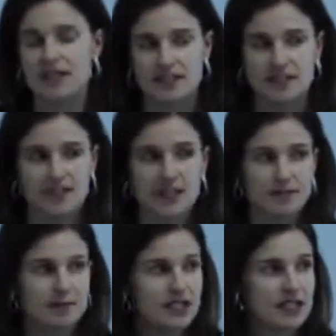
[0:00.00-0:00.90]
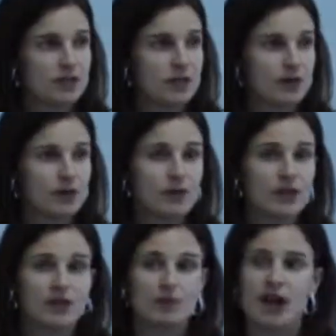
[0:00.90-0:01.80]
face-to-face meeting where we
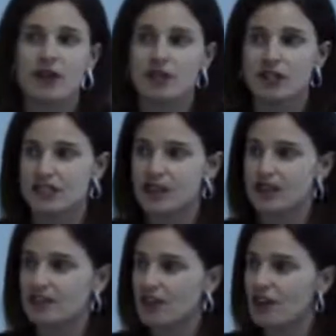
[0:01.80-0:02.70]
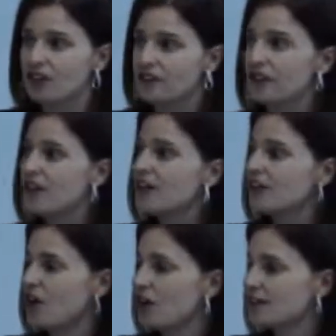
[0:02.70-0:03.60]
really prioritized all of the
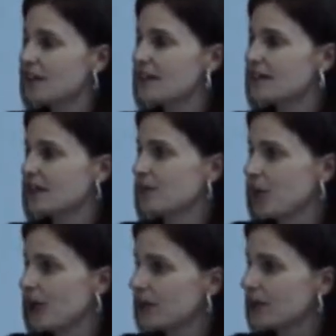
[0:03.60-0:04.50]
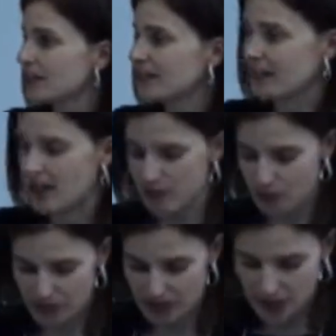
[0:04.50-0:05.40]
content and the priorities that
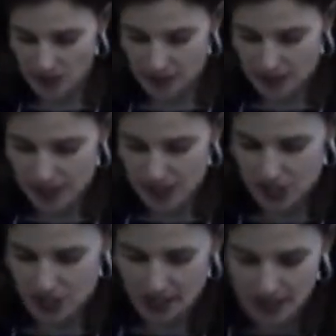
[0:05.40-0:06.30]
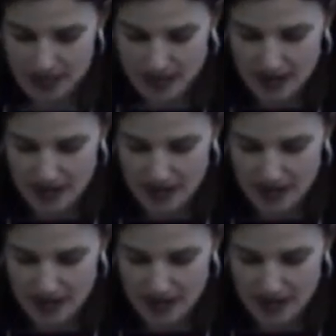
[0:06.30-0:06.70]
came through this consultation.